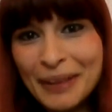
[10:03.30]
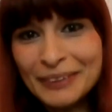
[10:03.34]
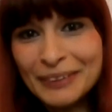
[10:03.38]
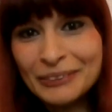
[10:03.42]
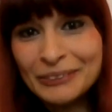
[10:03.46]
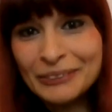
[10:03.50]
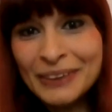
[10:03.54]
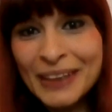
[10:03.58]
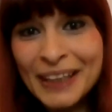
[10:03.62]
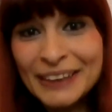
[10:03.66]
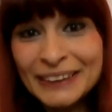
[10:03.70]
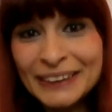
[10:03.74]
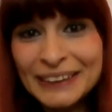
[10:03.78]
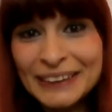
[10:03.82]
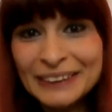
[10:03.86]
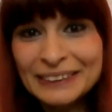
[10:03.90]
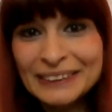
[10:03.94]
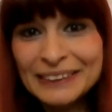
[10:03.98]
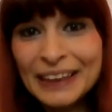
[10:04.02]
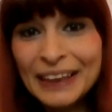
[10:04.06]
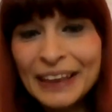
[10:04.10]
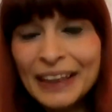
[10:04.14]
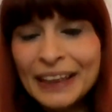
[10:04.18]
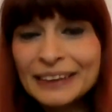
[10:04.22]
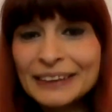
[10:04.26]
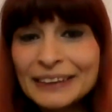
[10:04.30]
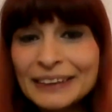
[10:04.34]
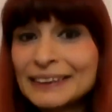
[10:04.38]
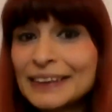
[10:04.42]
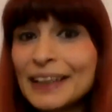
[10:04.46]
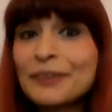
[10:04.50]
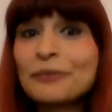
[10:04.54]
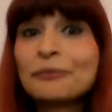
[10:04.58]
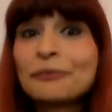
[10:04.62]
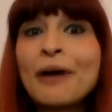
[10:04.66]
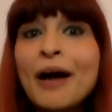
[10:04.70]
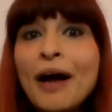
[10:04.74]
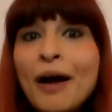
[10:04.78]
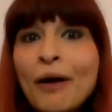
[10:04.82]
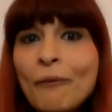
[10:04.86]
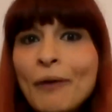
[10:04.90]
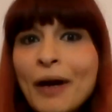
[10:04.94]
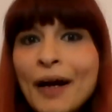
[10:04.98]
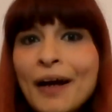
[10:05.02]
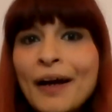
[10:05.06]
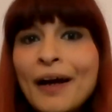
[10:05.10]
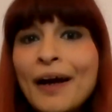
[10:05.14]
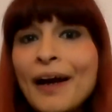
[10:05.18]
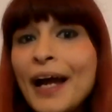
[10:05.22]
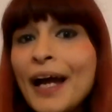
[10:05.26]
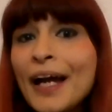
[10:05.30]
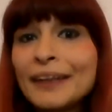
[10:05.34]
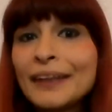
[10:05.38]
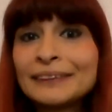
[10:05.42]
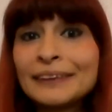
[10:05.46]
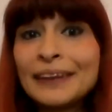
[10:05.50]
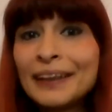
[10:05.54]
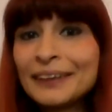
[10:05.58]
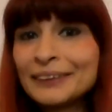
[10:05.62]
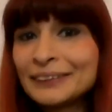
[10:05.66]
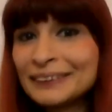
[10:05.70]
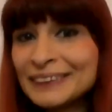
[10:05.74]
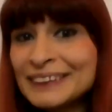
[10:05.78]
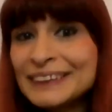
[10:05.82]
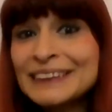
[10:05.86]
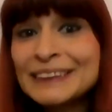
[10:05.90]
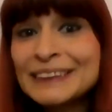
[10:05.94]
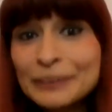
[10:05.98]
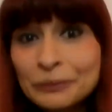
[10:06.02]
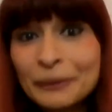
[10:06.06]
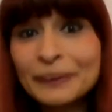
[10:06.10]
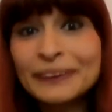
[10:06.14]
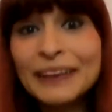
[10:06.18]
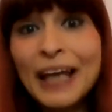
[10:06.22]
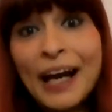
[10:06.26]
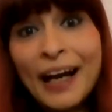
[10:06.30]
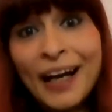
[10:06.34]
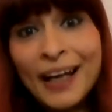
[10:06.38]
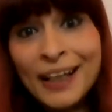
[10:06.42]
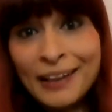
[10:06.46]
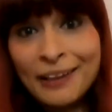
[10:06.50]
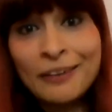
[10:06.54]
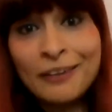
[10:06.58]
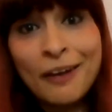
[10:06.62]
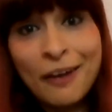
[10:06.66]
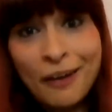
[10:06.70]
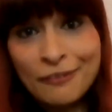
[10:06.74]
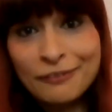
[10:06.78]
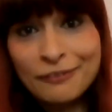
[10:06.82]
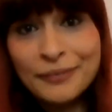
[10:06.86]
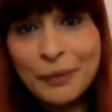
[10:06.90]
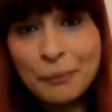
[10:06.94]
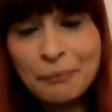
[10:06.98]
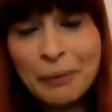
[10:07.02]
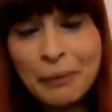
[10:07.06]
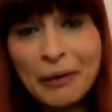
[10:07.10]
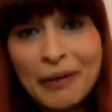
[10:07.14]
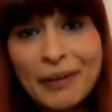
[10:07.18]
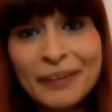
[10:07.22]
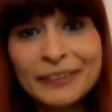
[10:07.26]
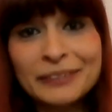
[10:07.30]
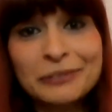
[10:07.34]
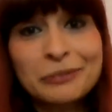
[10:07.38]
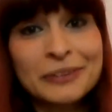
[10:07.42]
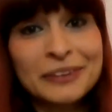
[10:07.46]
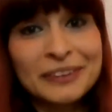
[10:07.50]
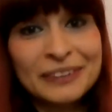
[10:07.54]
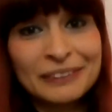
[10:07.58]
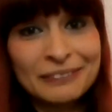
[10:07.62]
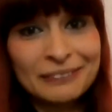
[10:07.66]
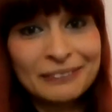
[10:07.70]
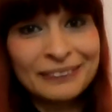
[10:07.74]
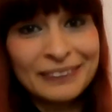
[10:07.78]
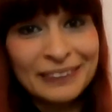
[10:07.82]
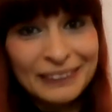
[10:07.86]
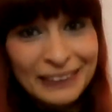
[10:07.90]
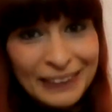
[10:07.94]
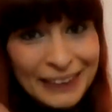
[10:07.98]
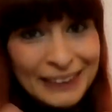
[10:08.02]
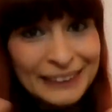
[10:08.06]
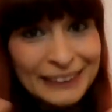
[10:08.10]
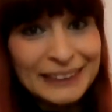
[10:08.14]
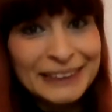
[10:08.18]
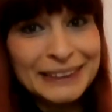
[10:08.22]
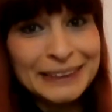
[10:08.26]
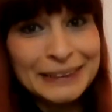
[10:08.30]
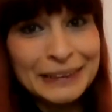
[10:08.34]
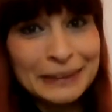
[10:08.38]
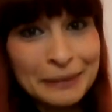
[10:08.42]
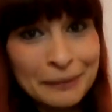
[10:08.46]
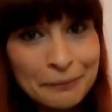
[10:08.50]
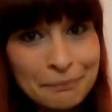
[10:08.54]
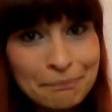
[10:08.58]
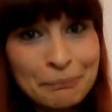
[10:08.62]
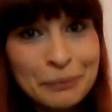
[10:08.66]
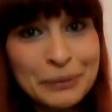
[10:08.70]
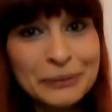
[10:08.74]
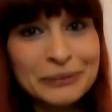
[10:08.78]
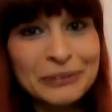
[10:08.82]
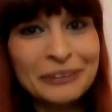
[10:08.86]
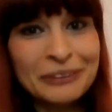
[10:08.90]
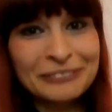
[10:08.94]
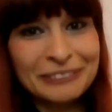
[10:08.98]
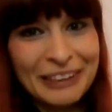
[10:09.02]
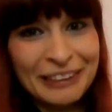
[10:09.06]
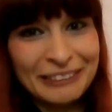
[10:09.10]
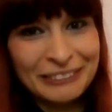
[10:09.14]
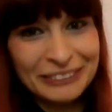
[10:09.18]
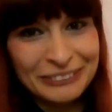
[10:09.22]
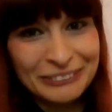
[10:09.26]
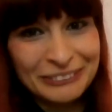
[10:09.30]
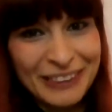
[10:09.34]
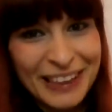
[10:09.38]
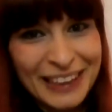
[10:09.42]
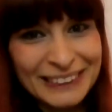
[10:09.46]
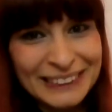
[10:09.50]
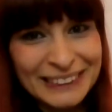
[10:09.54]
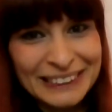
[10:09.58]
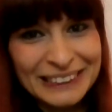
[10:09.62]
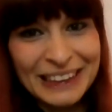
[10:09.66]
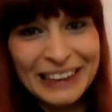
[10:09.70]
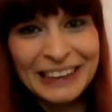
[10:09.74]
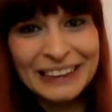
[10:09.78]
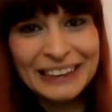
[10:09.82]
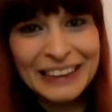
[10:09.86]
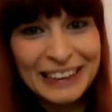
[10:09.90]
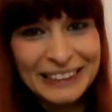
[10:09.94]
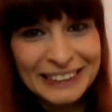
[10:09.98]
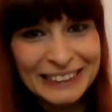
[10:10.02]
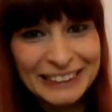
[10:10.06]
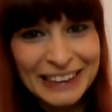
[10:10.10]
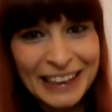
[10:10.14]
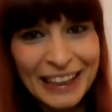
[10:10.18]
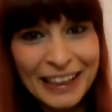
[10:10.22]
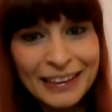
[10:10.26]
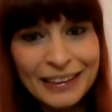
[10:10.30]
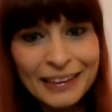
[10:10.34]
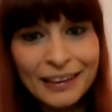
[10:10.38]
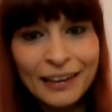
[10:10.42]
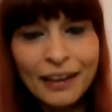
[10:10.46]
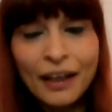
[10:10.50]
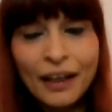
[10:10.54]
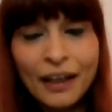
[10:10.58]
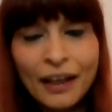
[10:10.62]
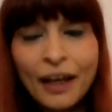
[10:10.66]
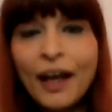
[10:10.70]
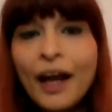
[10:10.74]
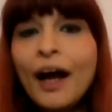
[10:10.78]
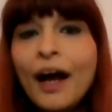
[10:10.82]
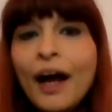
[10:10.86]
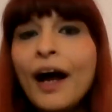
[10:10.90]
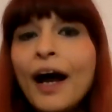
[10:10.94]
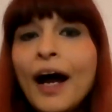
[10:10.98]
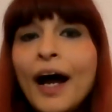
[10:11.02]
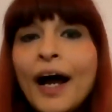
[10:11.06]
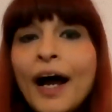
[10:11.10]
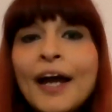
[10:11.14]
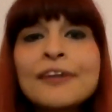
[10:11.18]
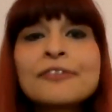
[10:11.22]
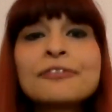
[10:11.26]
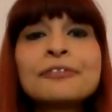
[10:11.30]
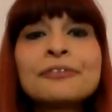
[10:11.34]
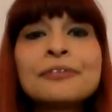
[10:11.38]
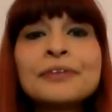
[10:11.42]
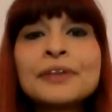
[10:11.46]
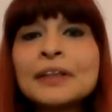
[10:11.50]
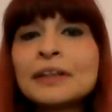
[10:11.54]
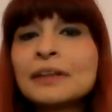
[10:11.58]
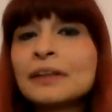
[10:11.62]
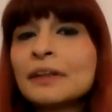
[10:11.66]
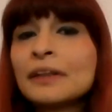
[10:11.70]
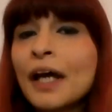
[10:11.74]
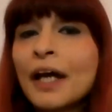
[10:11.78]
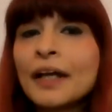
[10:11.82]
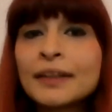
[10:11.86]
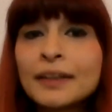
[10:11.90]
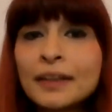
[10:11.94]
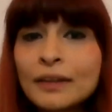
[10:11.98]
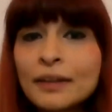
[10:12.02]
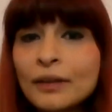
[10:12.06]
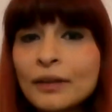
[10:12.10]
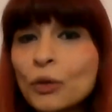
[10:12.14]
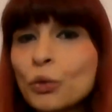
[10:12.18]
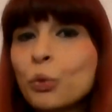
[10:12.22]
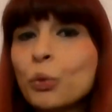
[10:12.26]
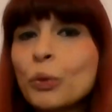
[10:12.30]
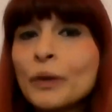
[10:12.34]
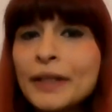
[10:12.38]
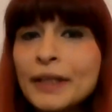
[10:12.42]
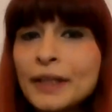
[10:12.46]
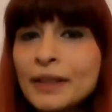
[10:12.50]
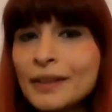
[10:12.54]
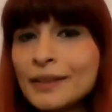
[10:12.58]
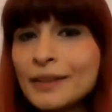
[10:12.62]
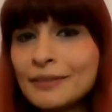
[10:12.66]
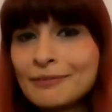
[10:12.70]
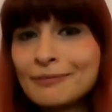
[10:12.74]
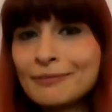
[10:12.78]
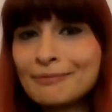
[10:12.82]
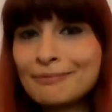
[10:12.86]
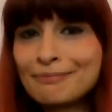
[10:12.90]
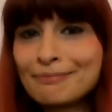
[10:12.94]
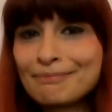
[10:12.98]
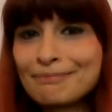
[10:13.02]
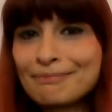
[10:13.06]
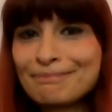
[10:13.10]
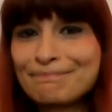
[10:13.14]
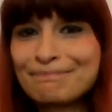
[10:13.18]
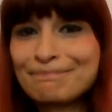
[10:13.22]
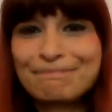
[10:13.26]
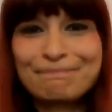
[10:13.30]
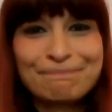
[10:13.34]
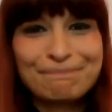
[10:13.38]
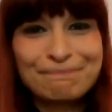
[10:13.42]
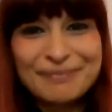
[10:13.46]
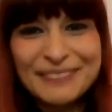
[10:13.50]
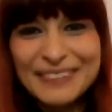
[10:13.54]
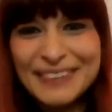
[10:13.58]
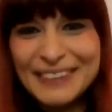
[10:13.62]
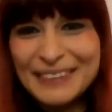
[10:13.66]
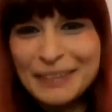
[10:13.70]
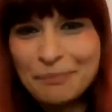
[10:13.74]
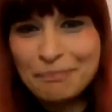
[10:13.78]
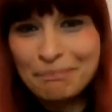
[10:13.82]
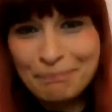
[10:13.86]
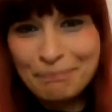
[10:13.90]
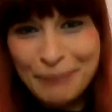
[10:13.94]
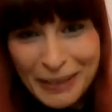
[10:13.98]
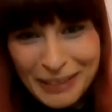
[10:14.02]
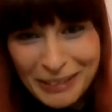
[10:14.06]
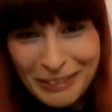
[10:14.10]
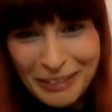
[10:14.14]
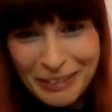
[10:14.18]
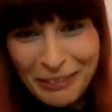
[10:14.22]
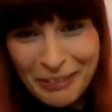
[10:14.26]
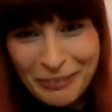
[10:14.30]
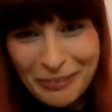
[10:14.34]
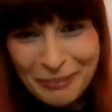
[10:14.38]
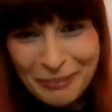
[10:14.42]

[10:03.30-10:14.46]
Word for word: my creations. They say, wow, and and this is what I love the part when the ladies put on their dress and they say, I feel like a queen. Mm. Bingo